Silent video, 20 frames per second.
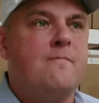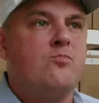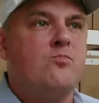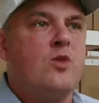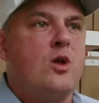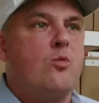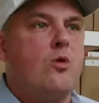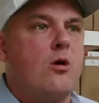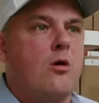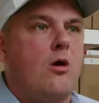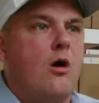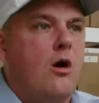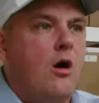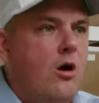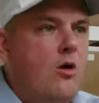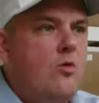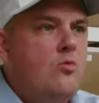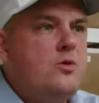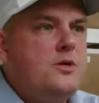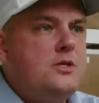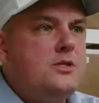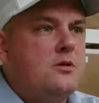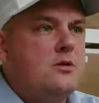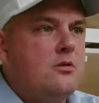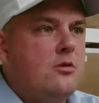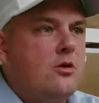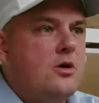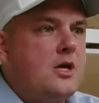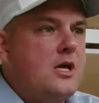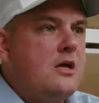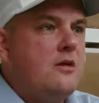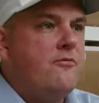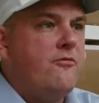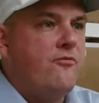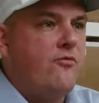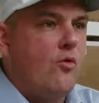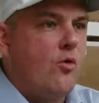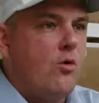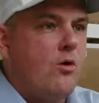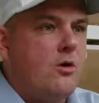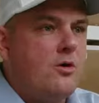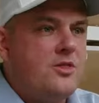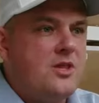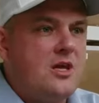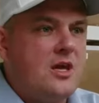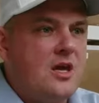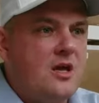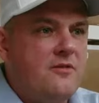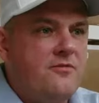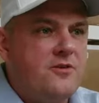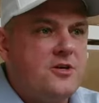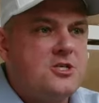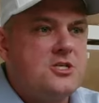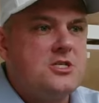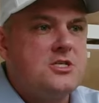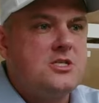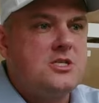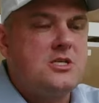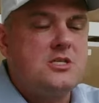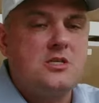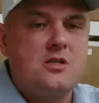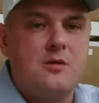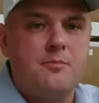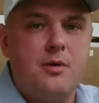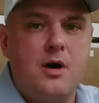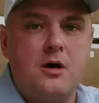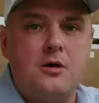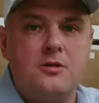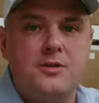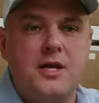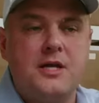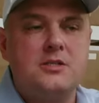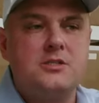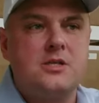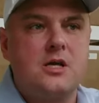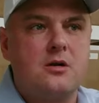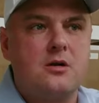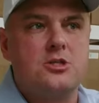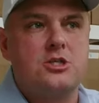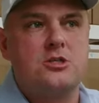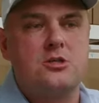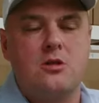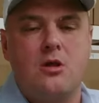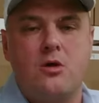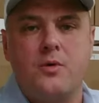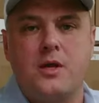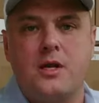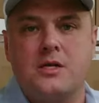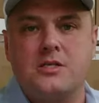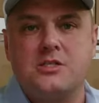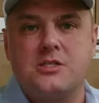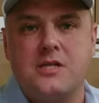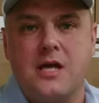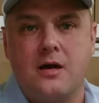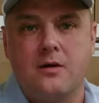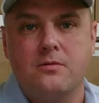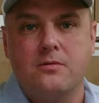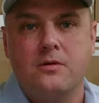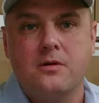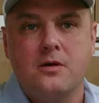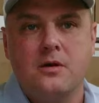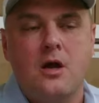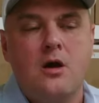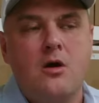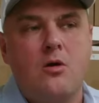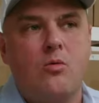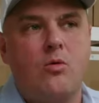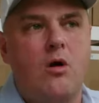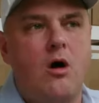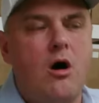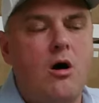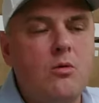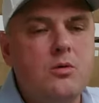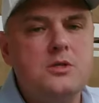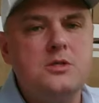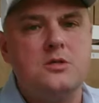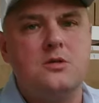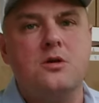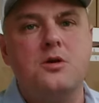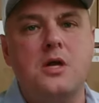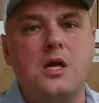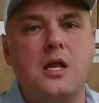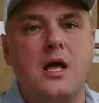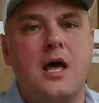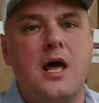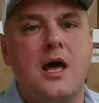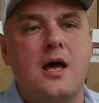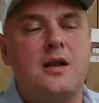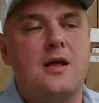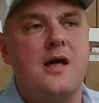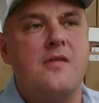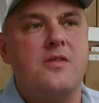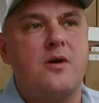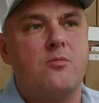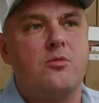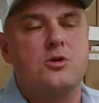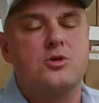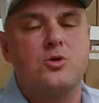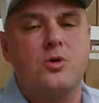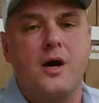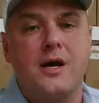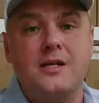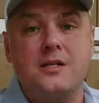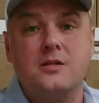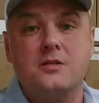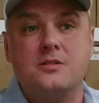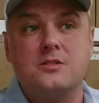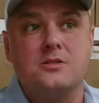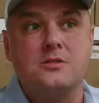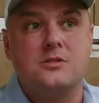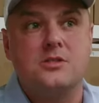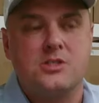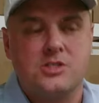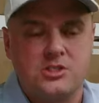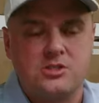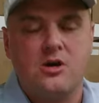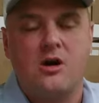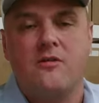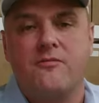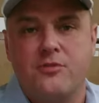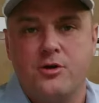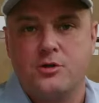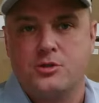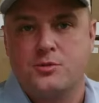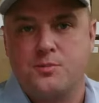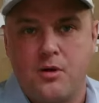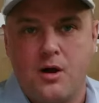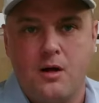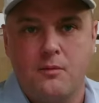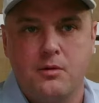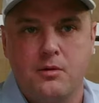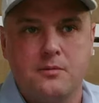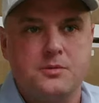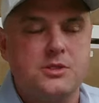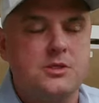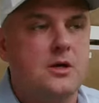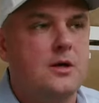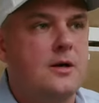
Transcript: We are always looking for the inefficiencies and the bottlenecks that are slowing us down. We're always looking ahead, and then we're trying to solve those problems.